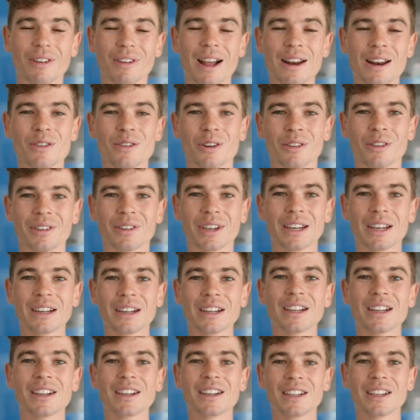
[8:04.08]
value of it
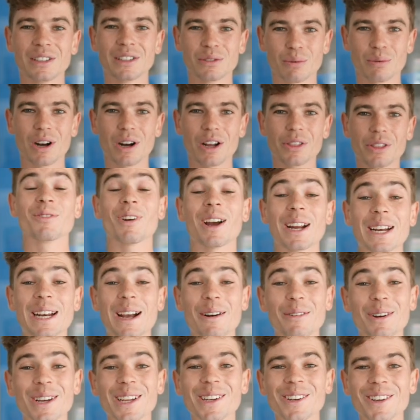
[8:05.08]
is worth. Right
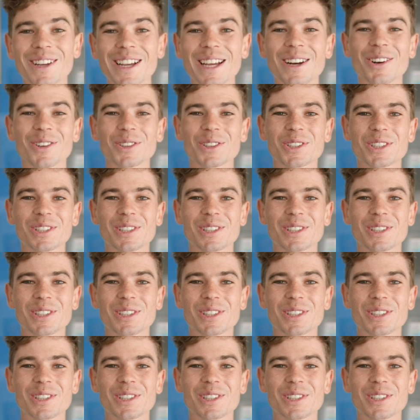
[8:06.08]
now we're gonna get on